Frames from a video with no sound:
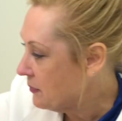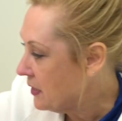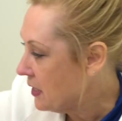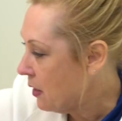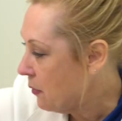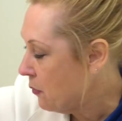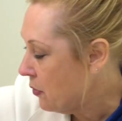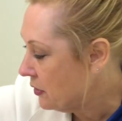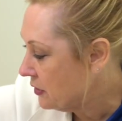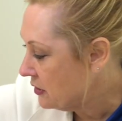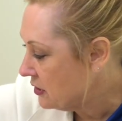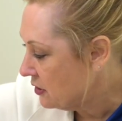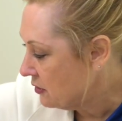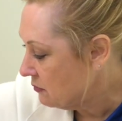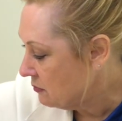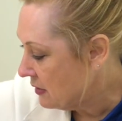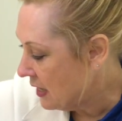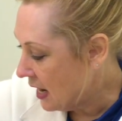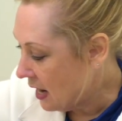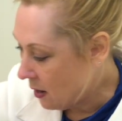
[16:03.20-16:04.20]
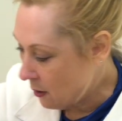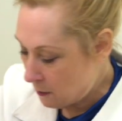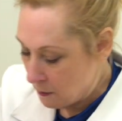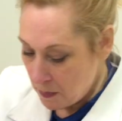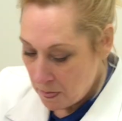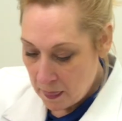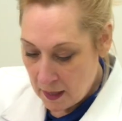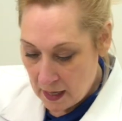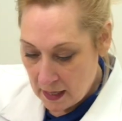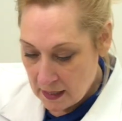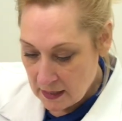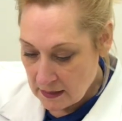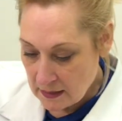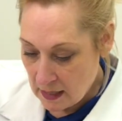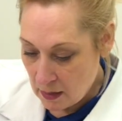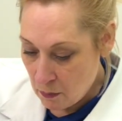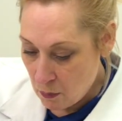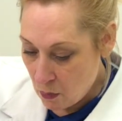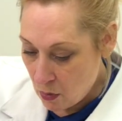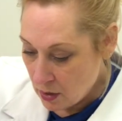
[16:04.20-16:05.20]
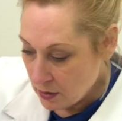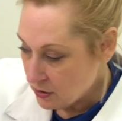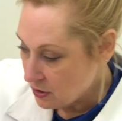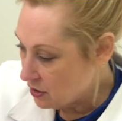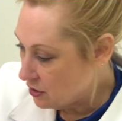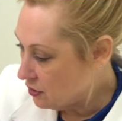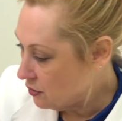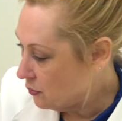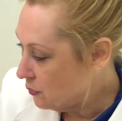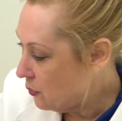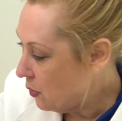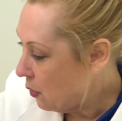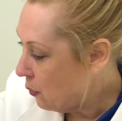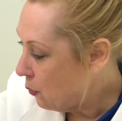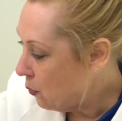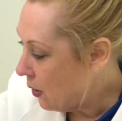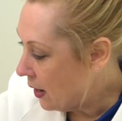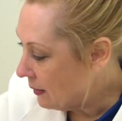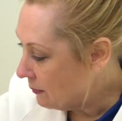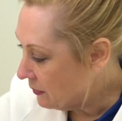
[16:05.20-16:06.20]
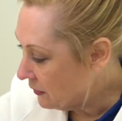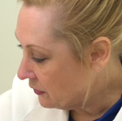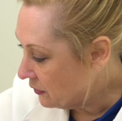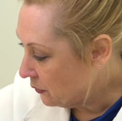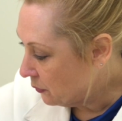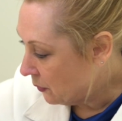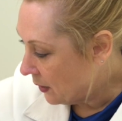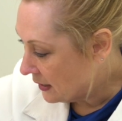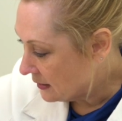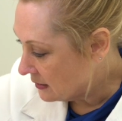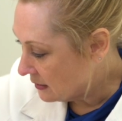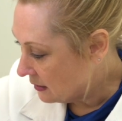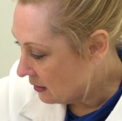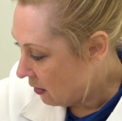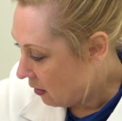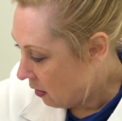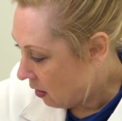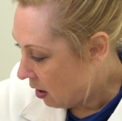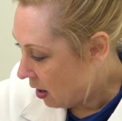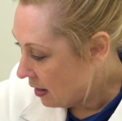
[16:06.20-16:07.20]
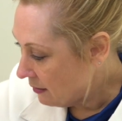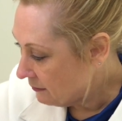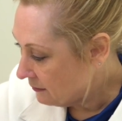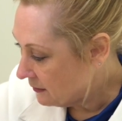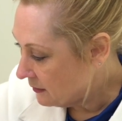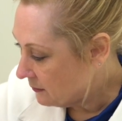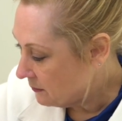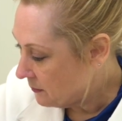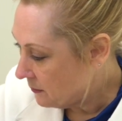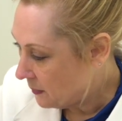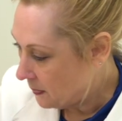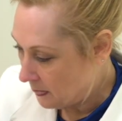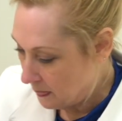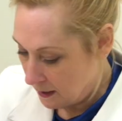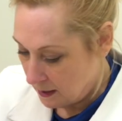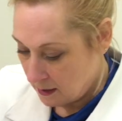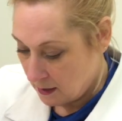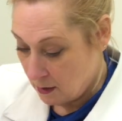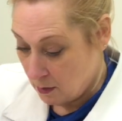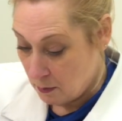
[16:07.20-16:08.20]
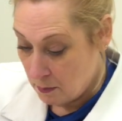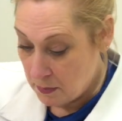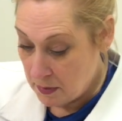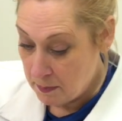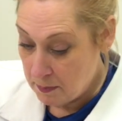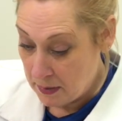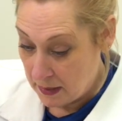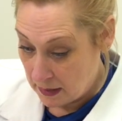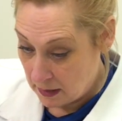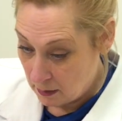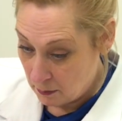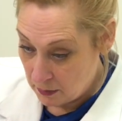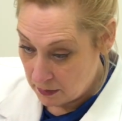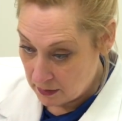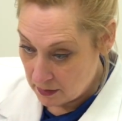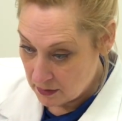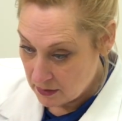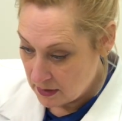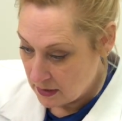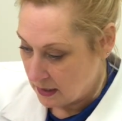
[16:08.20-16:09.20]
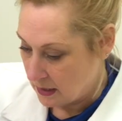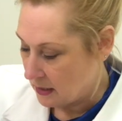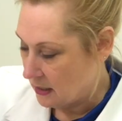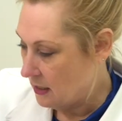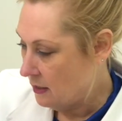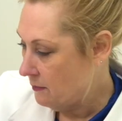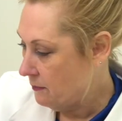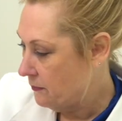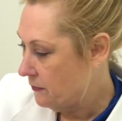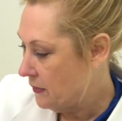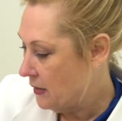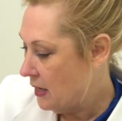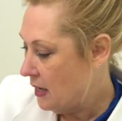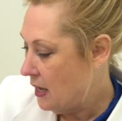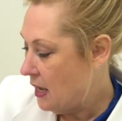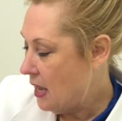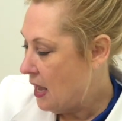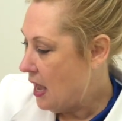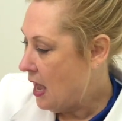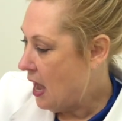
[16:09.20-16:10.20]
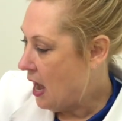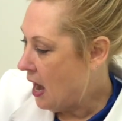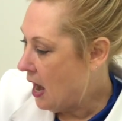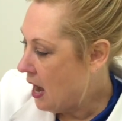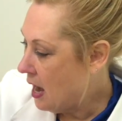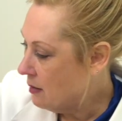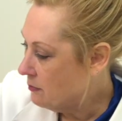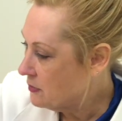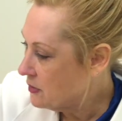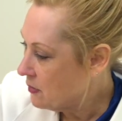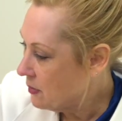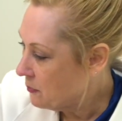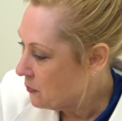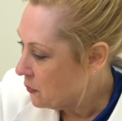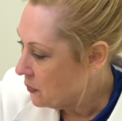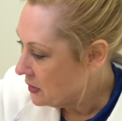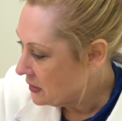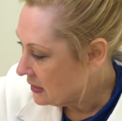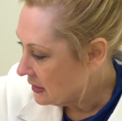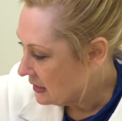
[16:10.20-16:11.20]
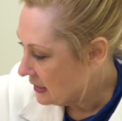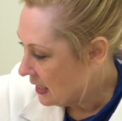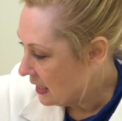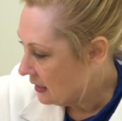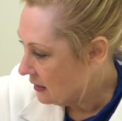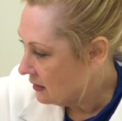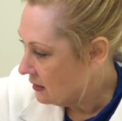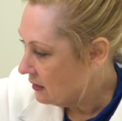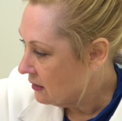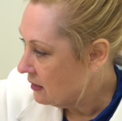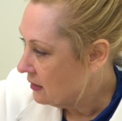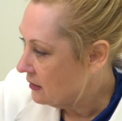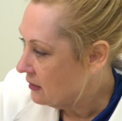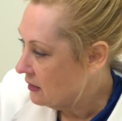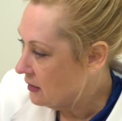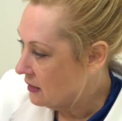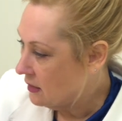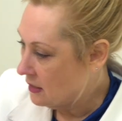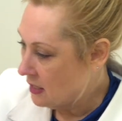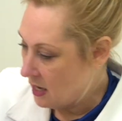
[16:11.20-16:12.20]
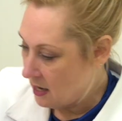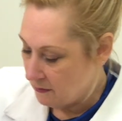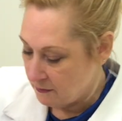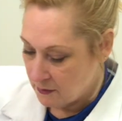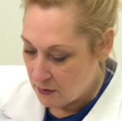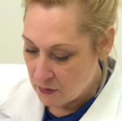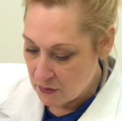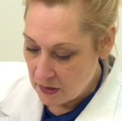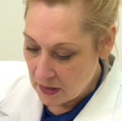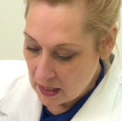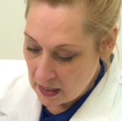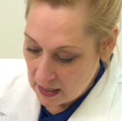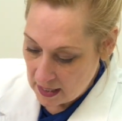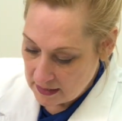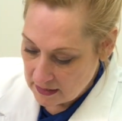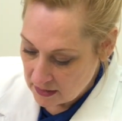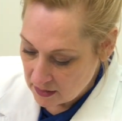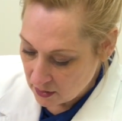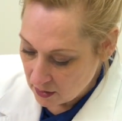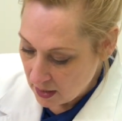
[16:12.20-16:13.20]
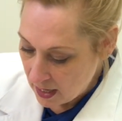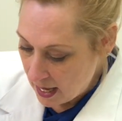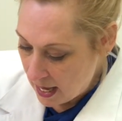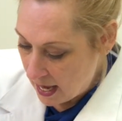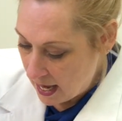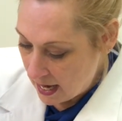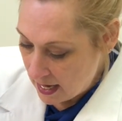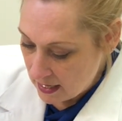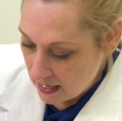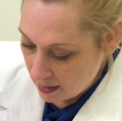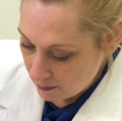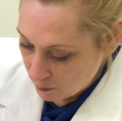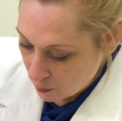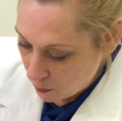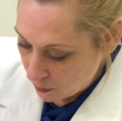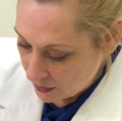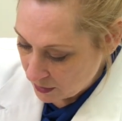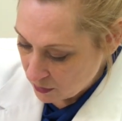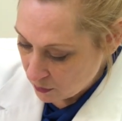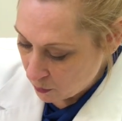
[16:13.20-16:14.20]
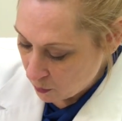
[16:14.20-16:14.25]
that I want to do now is I want to wipe the resin off. You know, be picky with your sticky. So I'm going to take the Fusion Cleanser and I'm going to